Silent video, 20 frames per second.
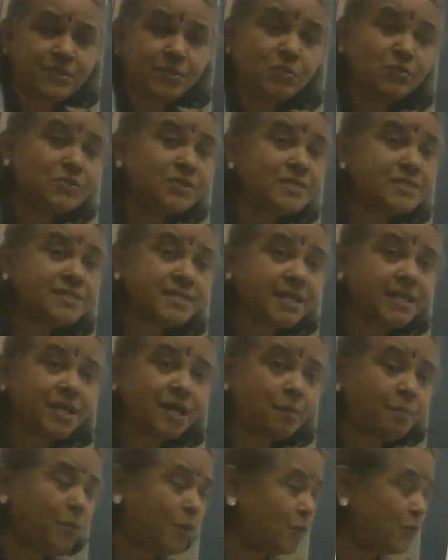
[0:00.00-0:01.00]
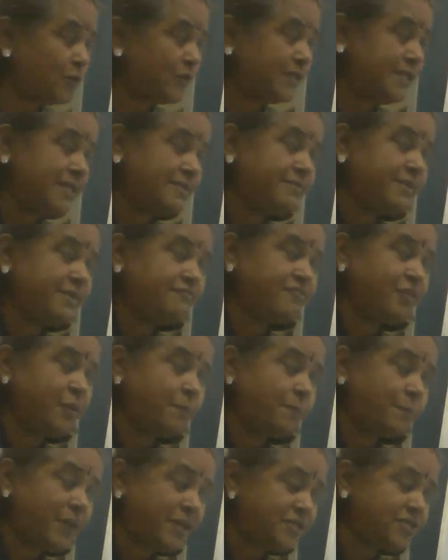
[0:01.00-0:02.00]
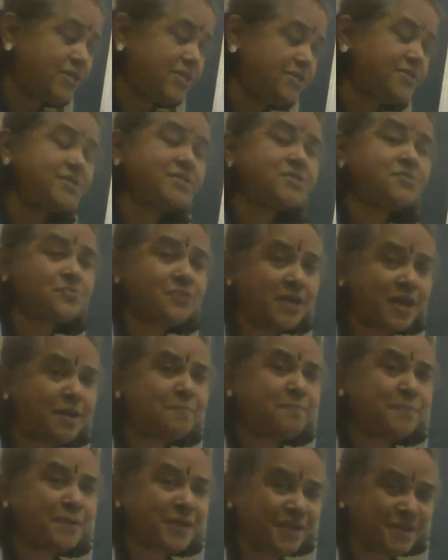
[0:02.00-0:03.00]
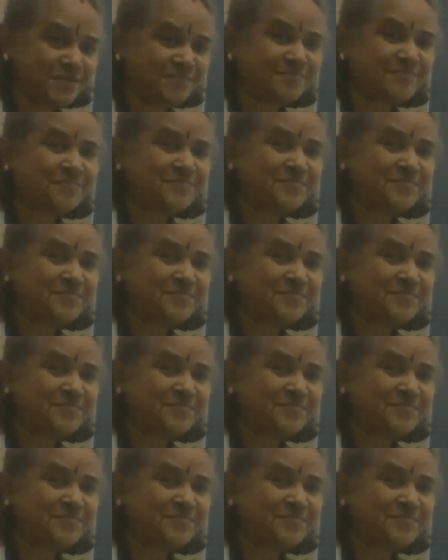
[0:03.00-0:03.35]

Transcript: You just think about, even for purchases we are paying.